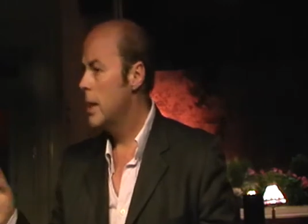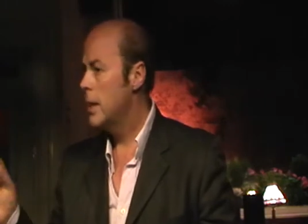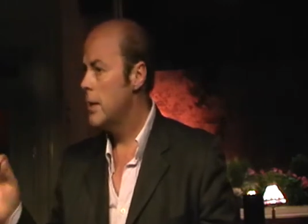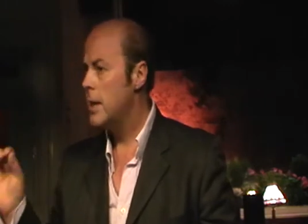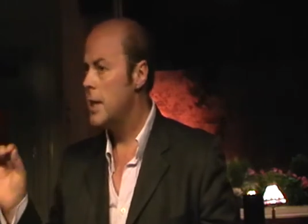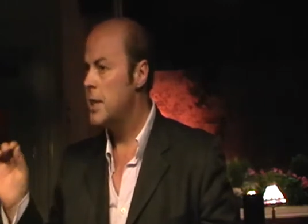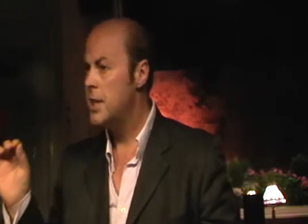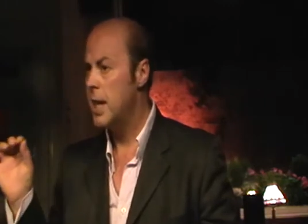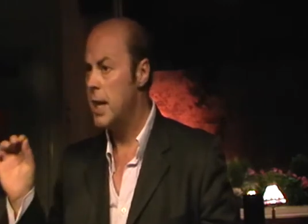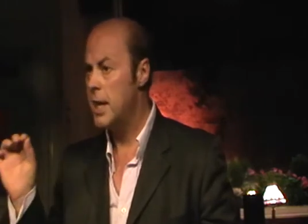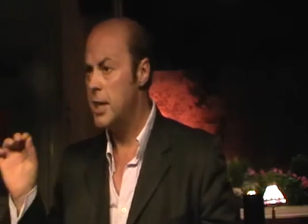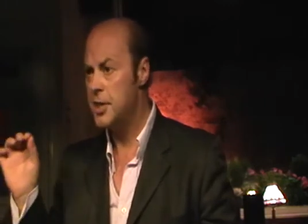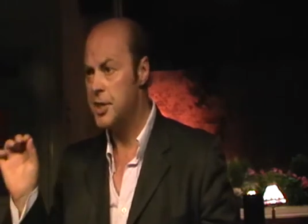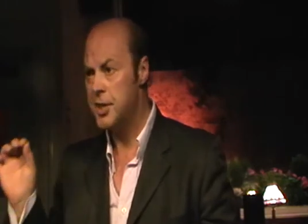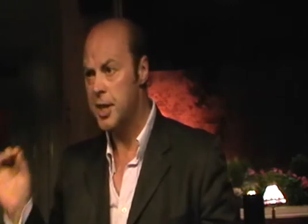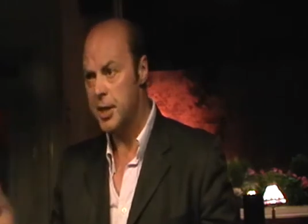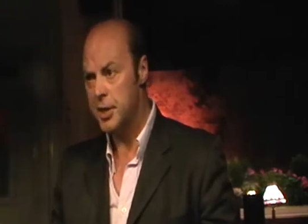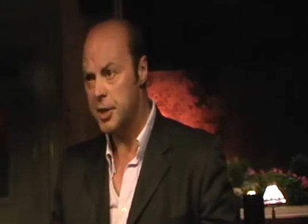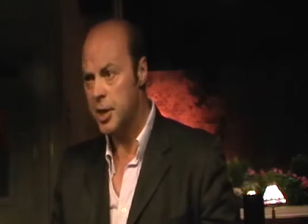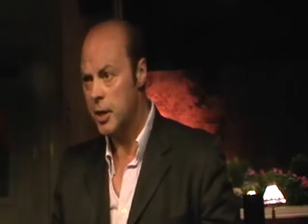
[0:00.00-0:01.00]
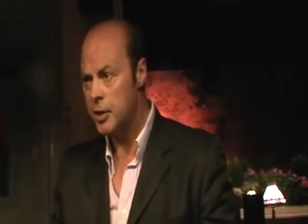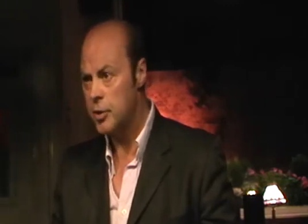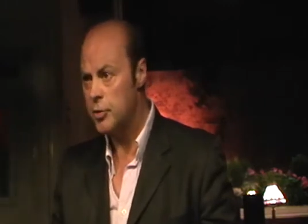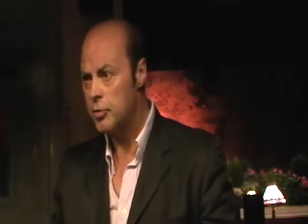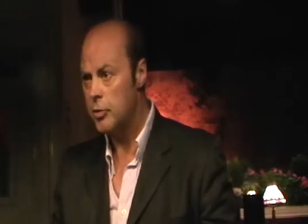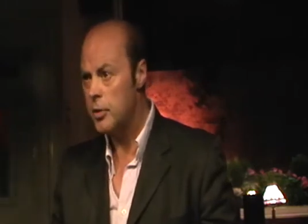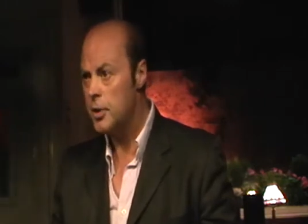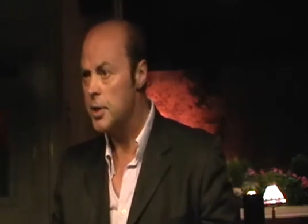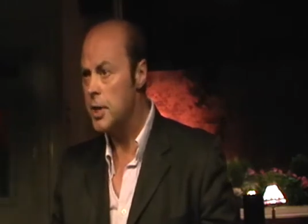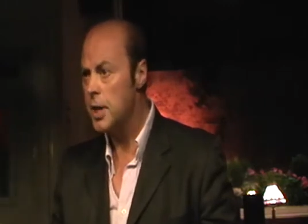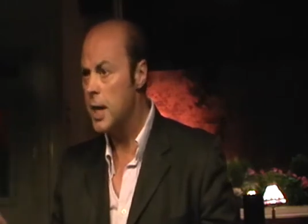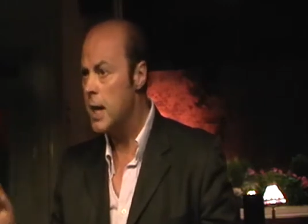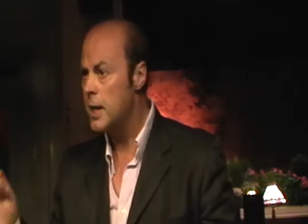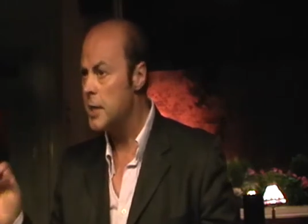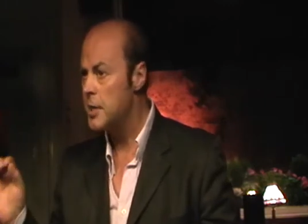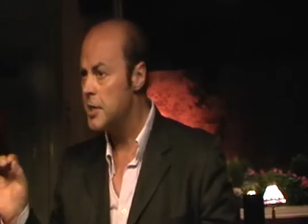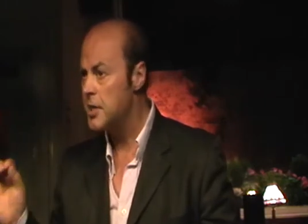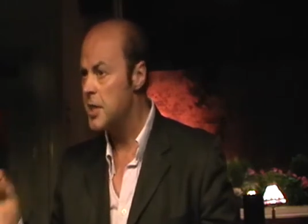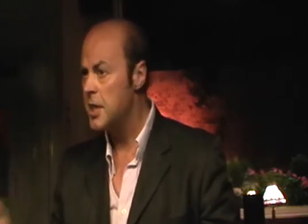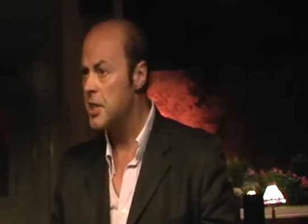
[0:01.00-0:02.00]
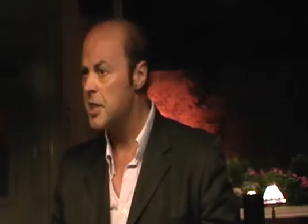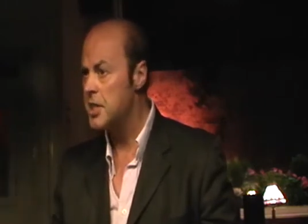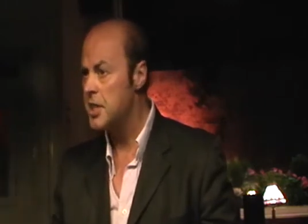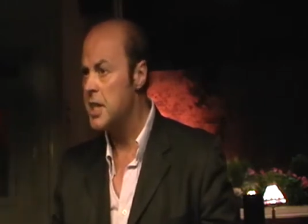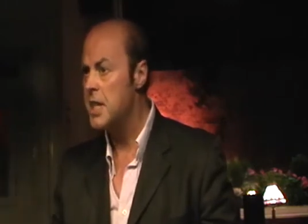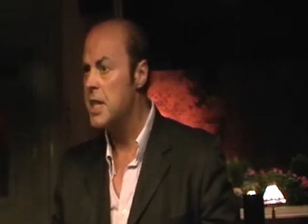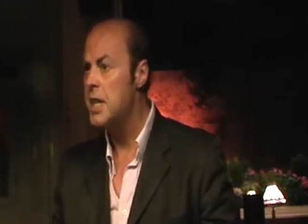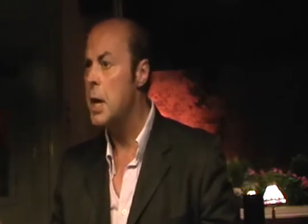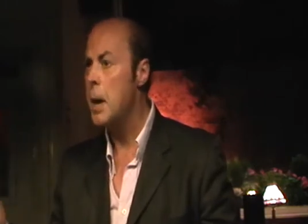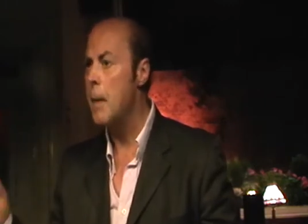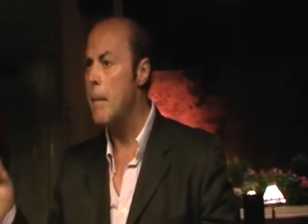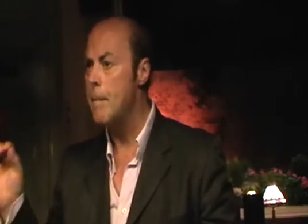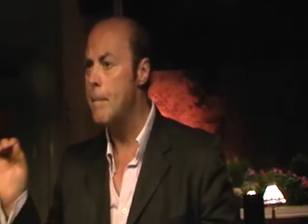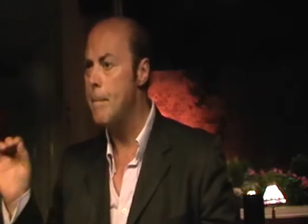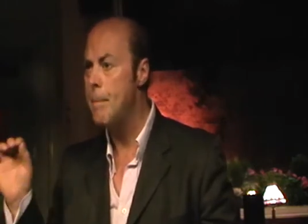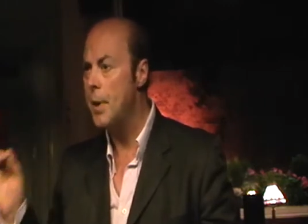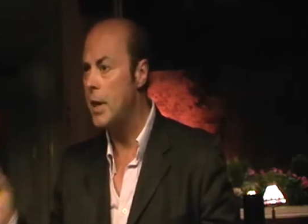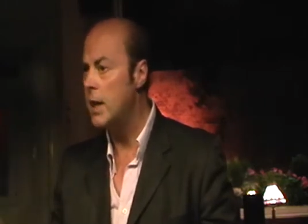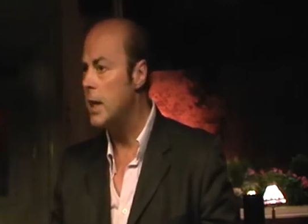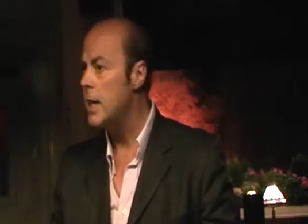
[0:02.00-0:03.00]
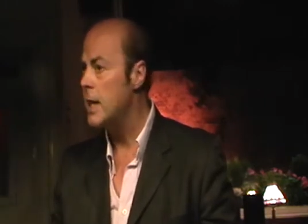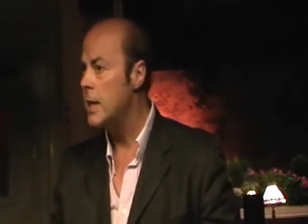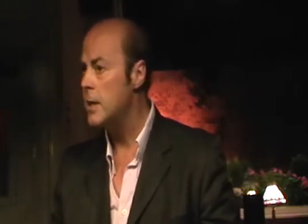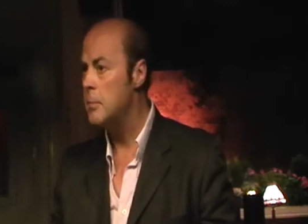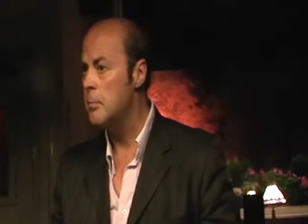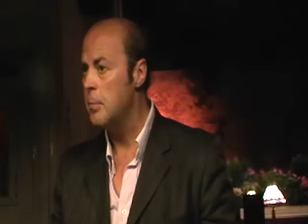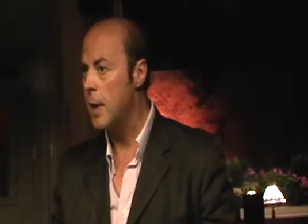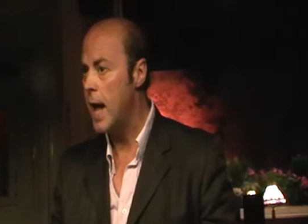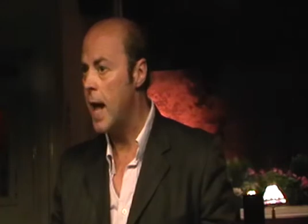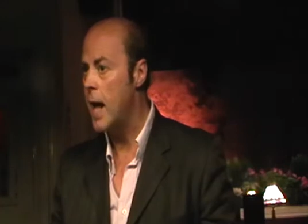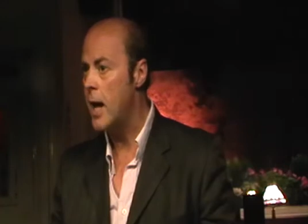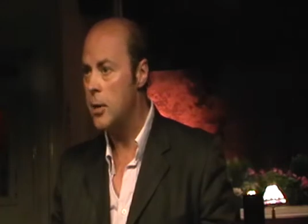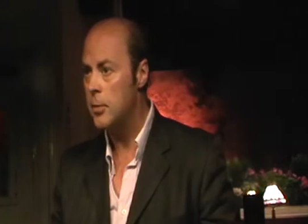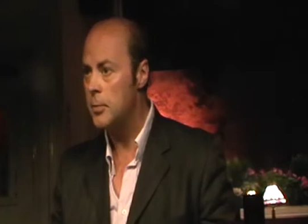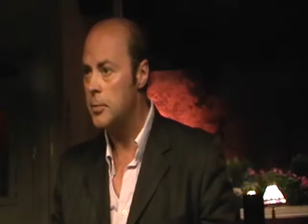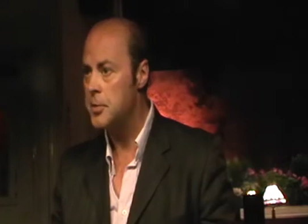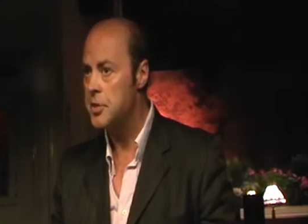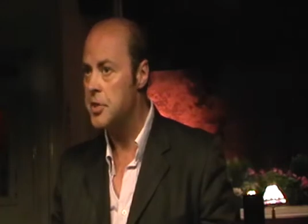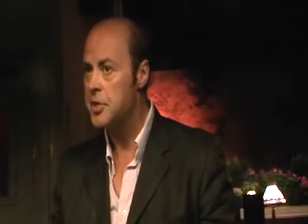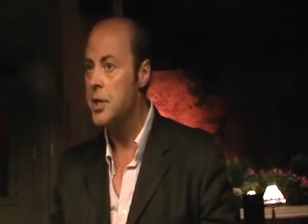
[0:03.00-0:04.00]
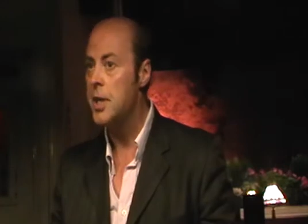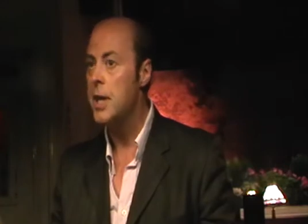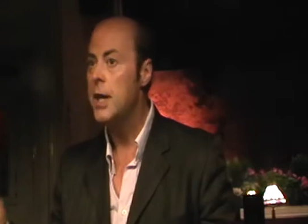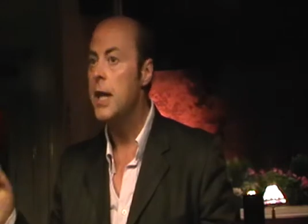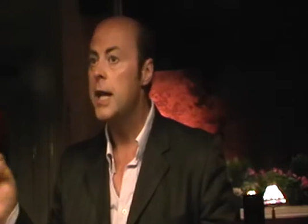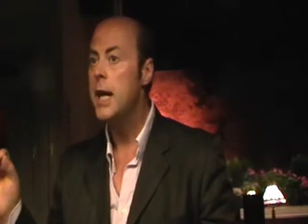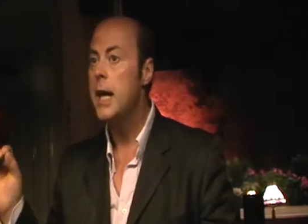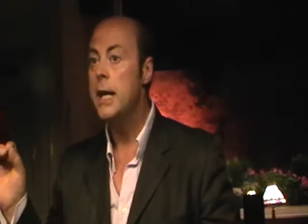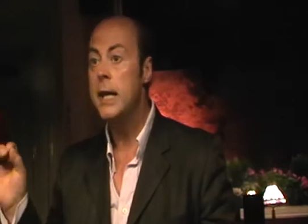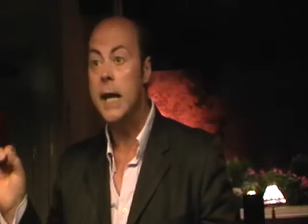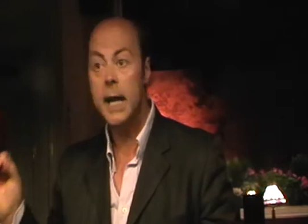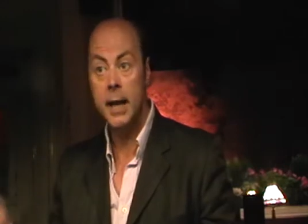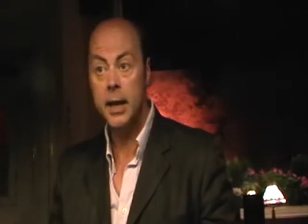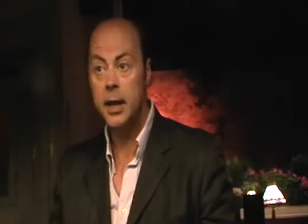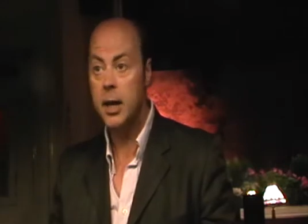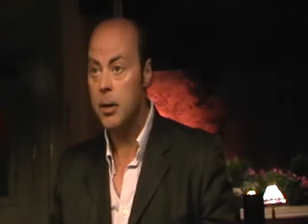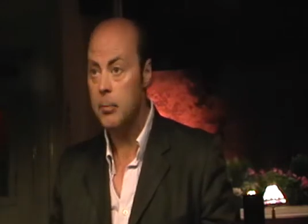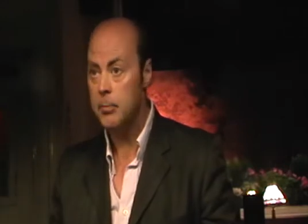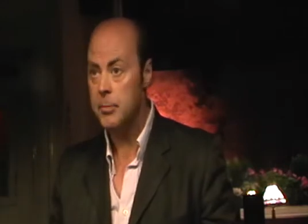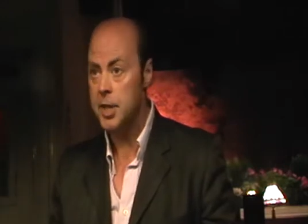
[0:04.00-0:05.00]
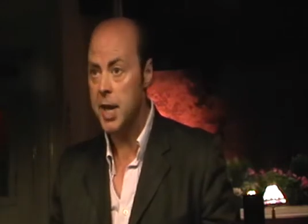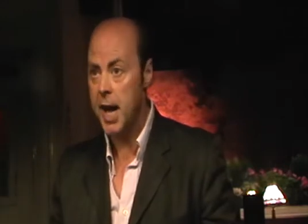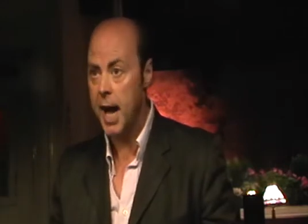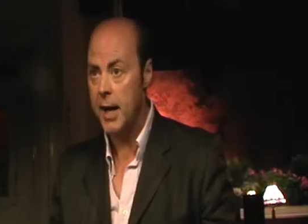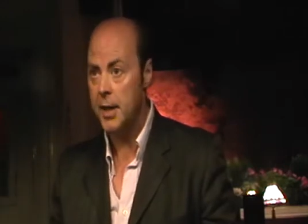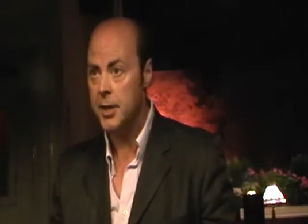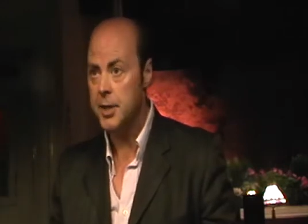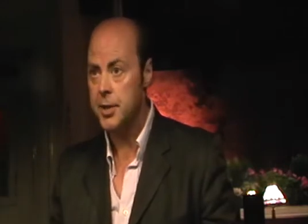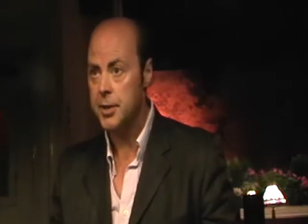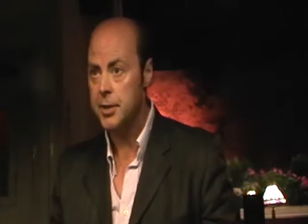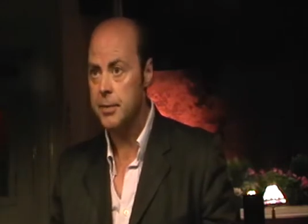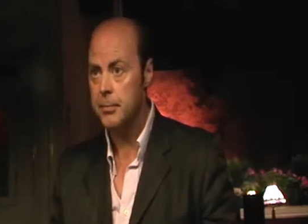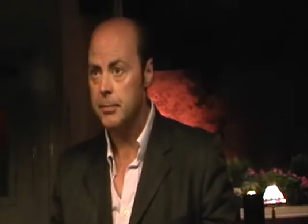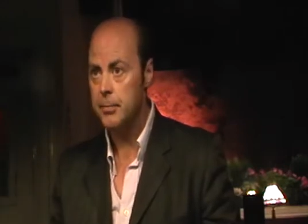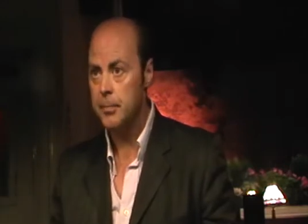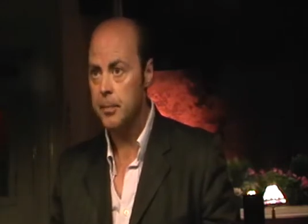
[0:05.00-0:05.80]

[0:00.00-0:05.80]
they take 660 billion pounds in income tax